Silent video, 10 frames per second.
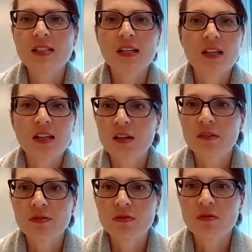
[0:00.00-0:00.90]
taken care
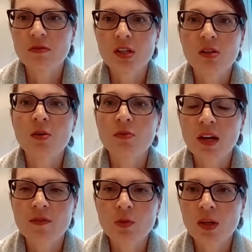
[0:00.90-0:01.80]
of their own
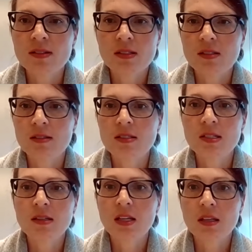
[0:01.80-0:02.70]
loved ones and
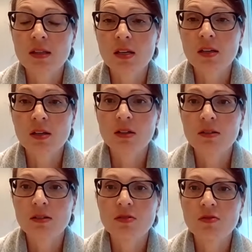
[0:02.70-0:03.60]
didn't think that they could
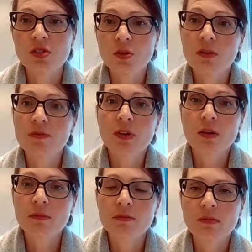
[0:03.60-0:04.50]
do it
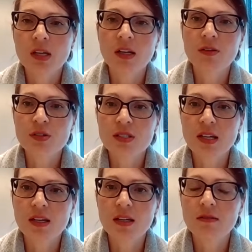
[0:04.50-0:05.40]
from another
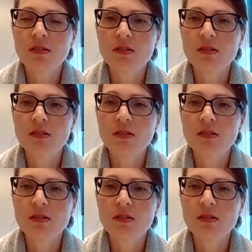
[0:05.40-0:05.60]
state.